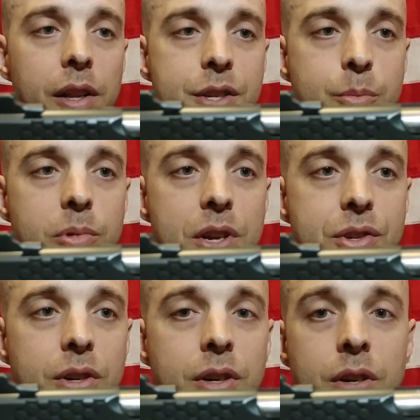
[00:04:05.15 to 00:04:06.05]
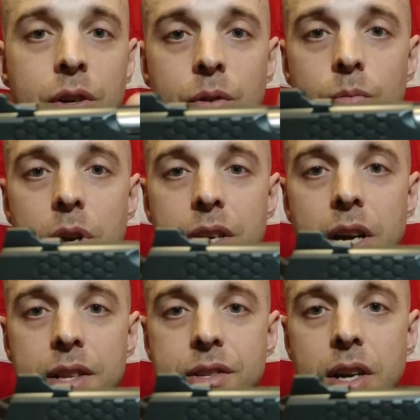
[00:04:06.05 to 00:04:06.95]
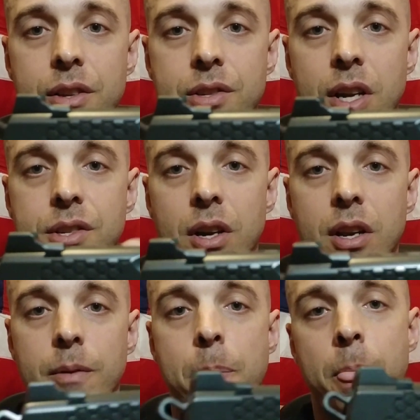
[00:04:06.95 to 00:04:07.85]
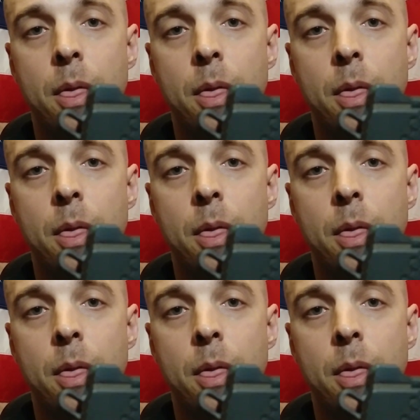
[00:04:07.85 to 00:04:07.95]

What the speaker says: like suppressor red dot style sights on it.